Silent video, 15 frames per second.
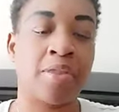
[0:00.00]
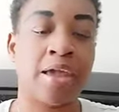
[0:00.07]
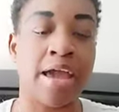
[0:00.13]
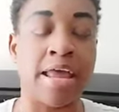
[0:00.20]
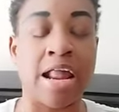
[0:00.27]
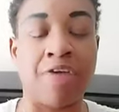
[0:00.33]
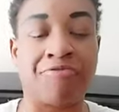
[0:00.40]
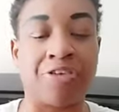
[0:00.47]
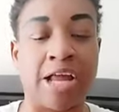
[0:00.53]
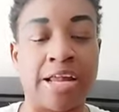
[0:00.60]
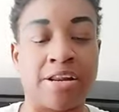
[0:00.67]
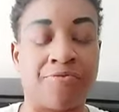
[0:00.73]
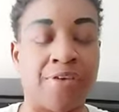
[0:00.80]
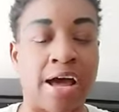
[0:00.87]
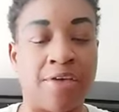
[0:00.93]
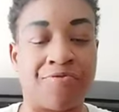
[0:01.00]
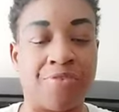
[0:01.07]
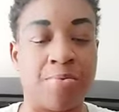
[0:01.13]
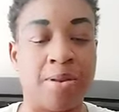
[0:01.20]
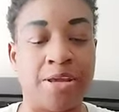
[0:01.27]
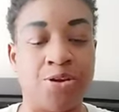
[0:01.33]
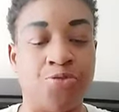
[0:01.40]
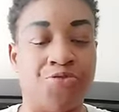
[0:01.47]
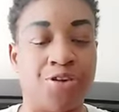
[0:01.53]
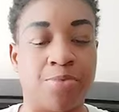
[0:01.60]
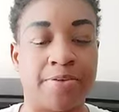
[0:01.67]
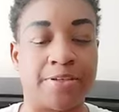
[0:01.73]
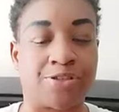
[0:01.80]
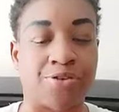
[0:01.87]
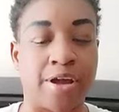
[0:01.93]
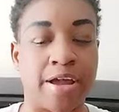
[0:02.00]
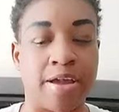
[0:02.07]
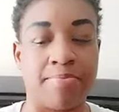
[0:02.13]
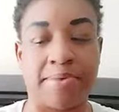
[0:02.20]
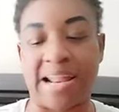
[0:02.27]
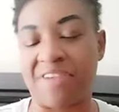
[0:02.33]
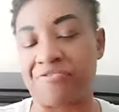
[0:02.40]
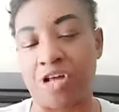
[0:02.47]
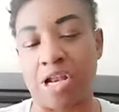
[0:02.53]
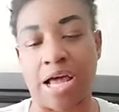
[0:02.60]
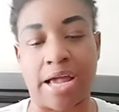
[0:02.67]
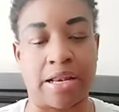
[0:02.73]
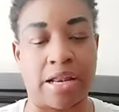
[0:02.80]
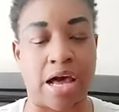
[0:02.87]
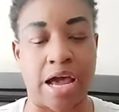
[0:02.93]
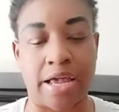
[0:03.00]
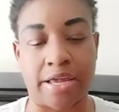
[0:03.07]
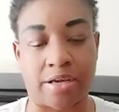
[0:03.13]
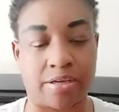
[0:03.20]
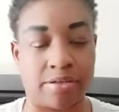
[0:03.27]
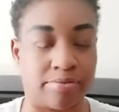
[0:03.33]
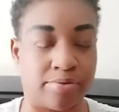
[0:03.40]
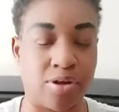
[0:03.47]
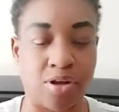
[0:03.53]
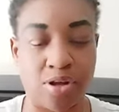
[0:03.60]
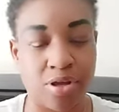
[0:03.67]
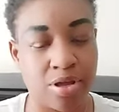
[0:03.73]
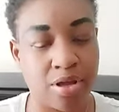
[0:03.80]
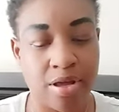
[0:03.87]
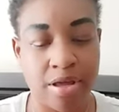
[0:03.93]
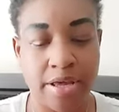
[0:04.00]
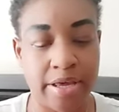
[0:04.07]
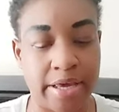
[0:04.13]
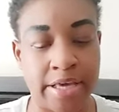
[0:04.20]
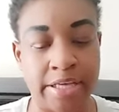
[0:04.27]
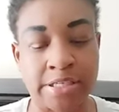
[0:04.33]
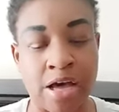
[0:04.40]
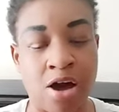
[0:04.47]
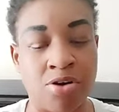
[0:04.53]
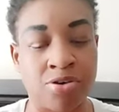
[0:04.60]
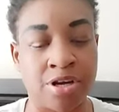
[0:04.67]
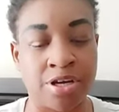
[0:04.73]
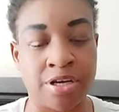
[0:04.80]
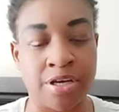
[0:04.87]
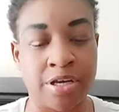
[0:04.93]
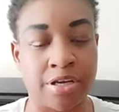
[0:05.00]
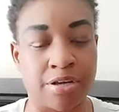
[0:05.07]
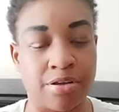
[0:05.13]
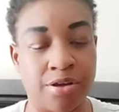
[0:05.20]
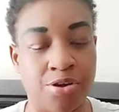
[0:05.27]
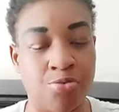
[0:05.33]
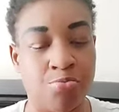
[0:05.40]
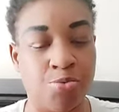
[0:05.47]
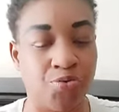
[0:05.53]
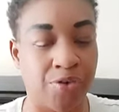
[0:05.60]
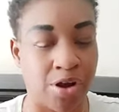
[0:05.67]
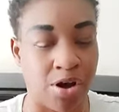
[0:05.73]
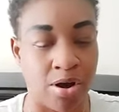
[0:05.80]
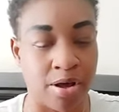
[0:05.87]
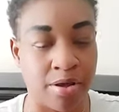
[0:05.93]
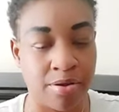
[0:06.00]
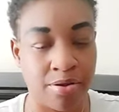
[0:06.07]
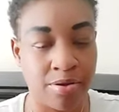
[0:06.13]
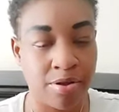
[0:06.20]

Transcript: And I feel like divine feminine, you feel betrayed, but I feel like it's all good. You moving on.